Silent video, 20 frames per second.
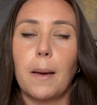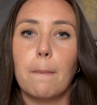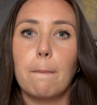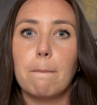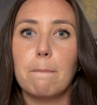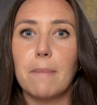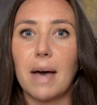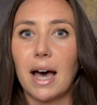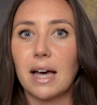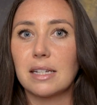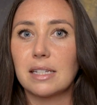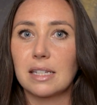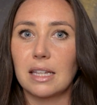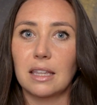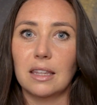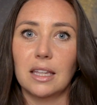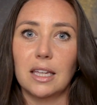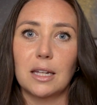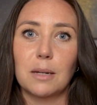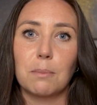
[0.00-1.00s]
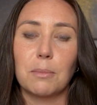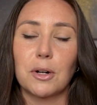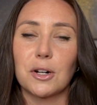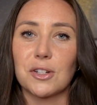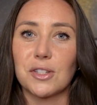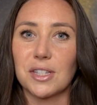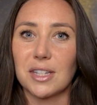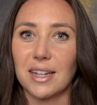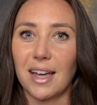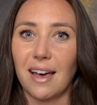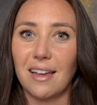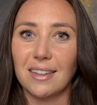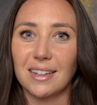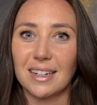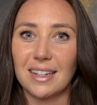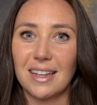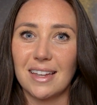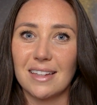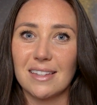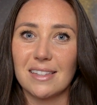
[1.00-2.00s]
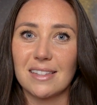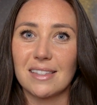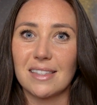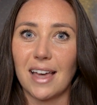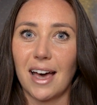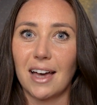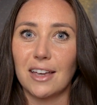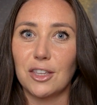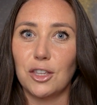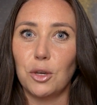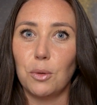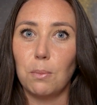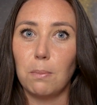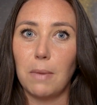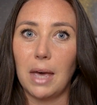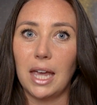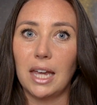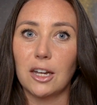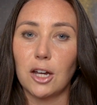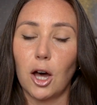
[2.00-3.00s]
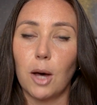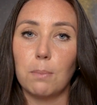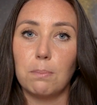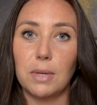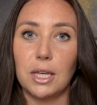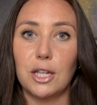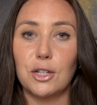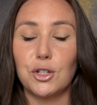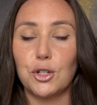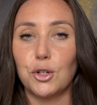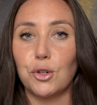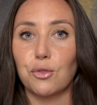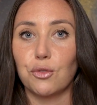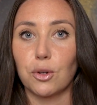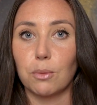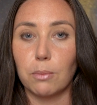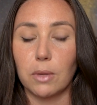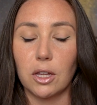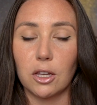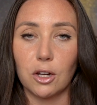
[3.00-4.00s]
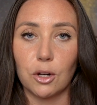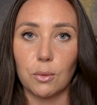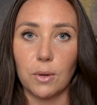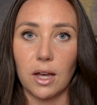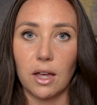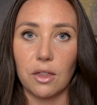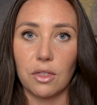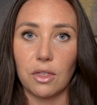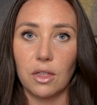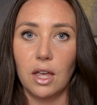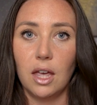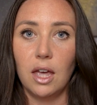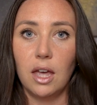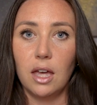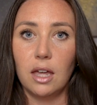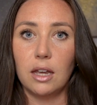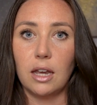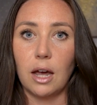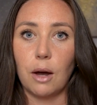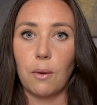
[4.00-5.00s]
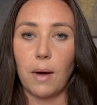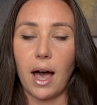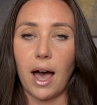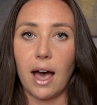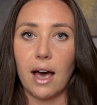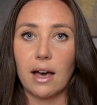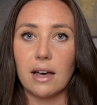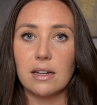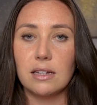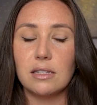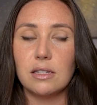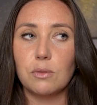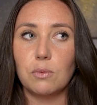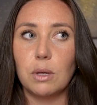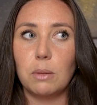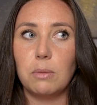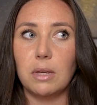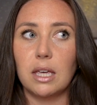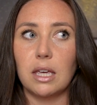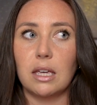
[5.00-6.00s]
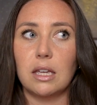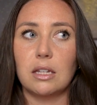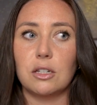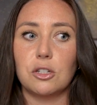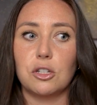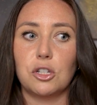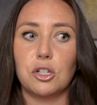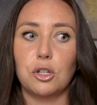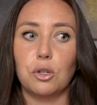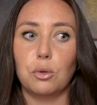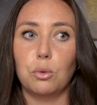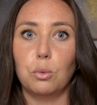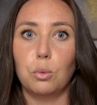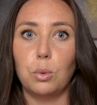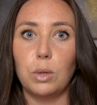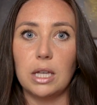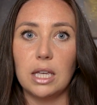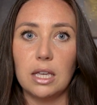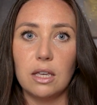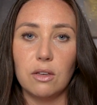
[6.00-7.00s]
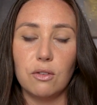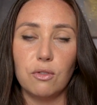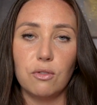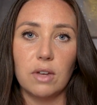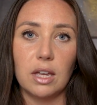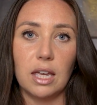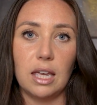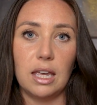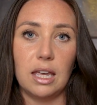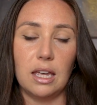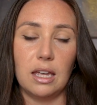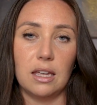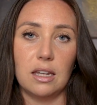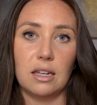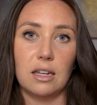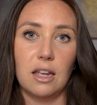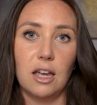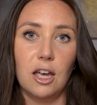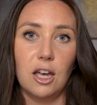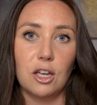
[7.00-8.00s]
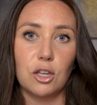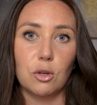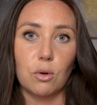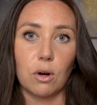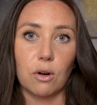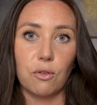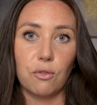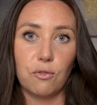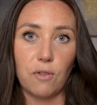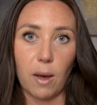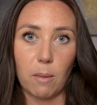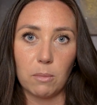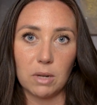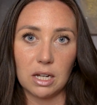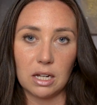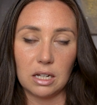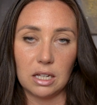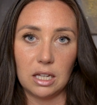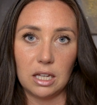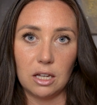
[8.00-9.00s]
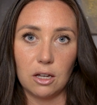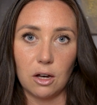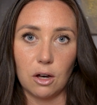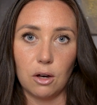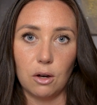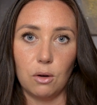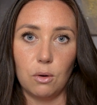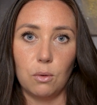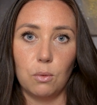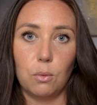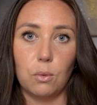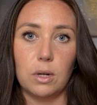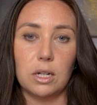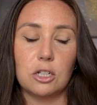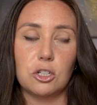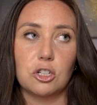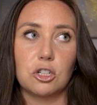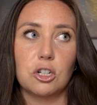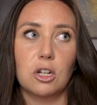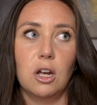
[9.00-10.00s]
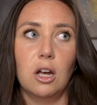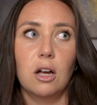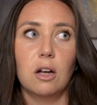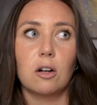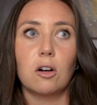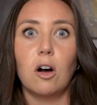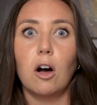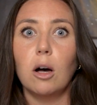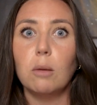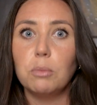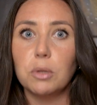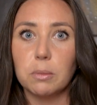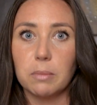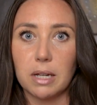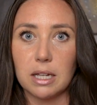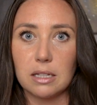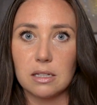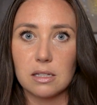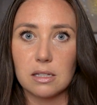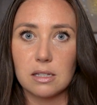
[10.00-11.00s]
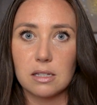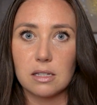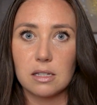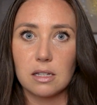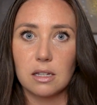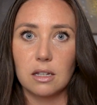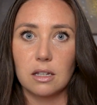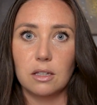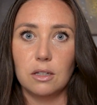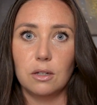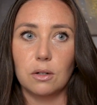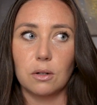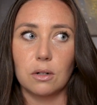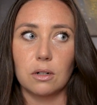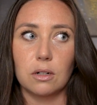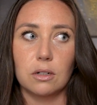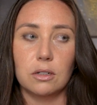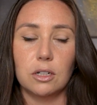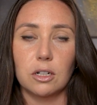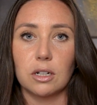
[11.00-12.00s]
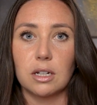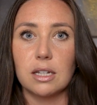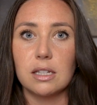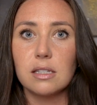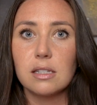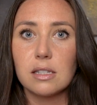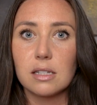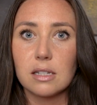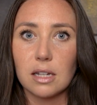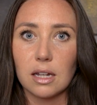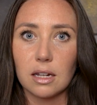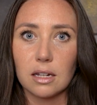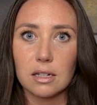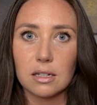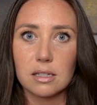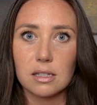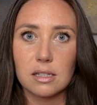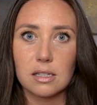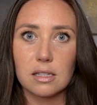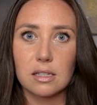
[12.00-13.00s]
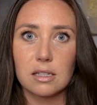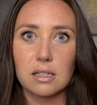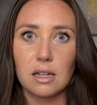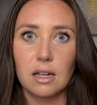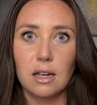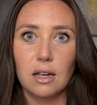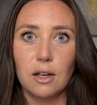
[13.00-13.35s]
masculine personalities that you may not be too familiar with. Now, as we begin to weave in your feminine ego, which complements your instincts,